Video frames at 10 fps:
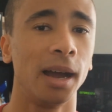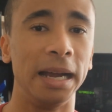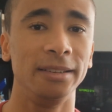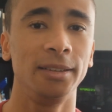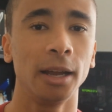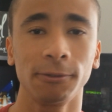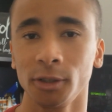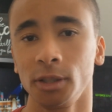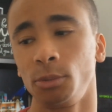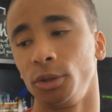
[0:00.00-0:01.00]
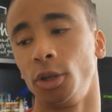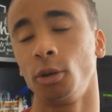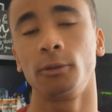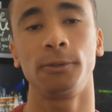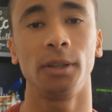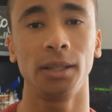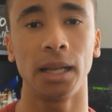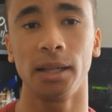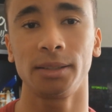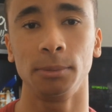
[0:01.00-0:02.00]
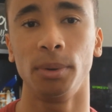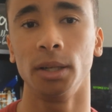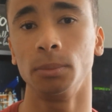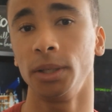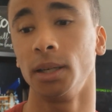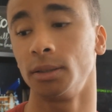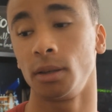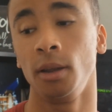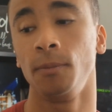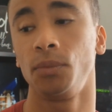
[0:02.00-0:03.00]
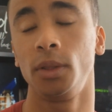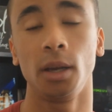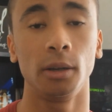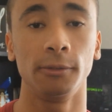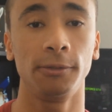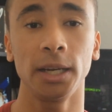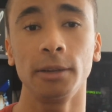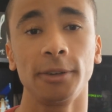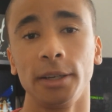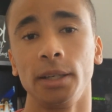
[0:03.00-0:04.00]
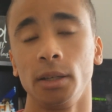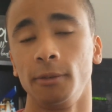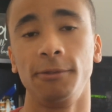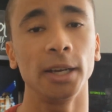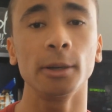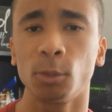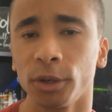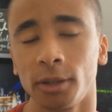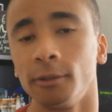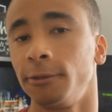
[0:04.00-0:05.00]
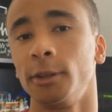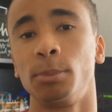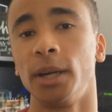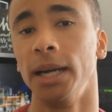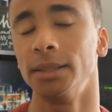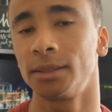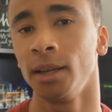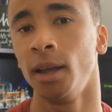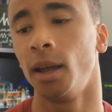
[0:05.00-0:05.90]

I definitely would go for the Galaxy Buds, because they're very, very good, very worth it for the price.